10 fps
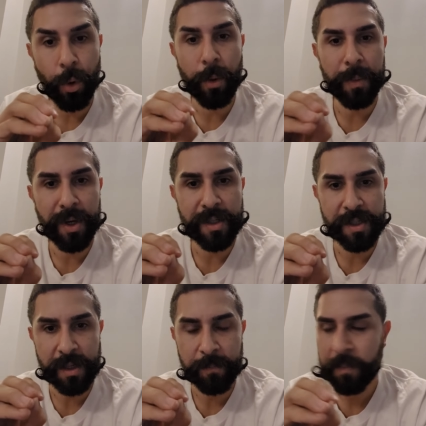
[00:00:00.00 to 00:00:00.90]
poor
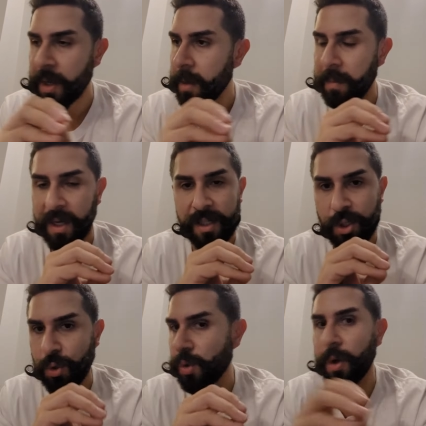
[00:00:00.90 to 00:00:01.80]
person
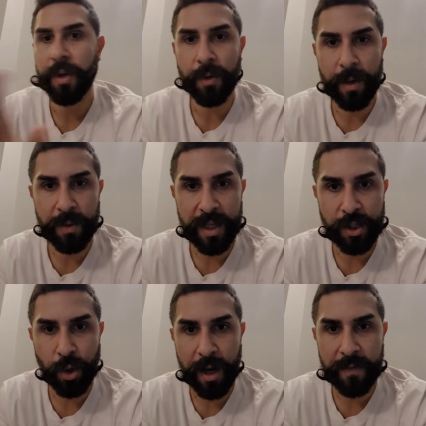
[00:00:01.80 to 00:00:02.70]
because you don't agree with
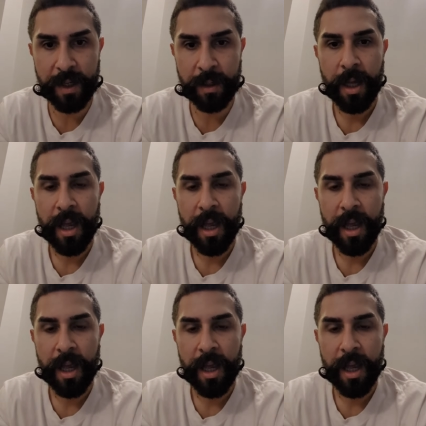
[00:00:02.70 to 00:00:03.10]
their driving.